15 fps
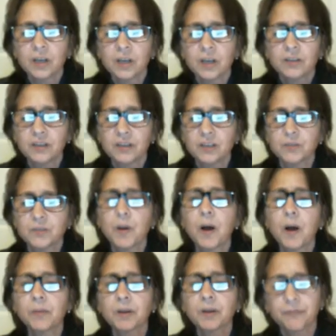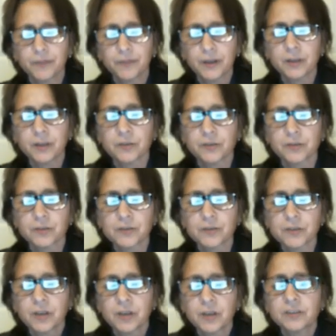these public
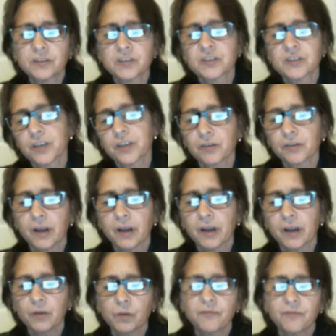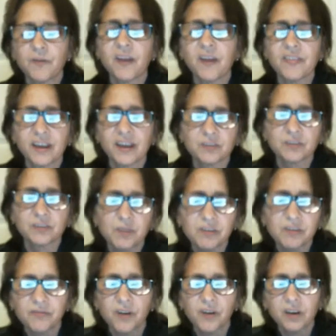figures disintegrate and we find that to be
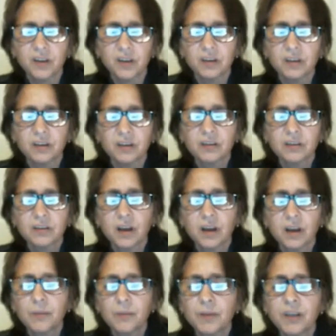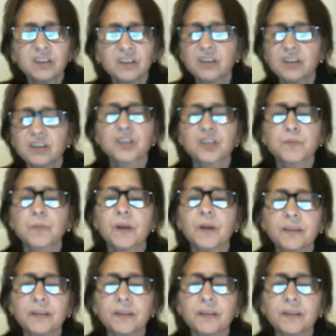funny. I mean, explain that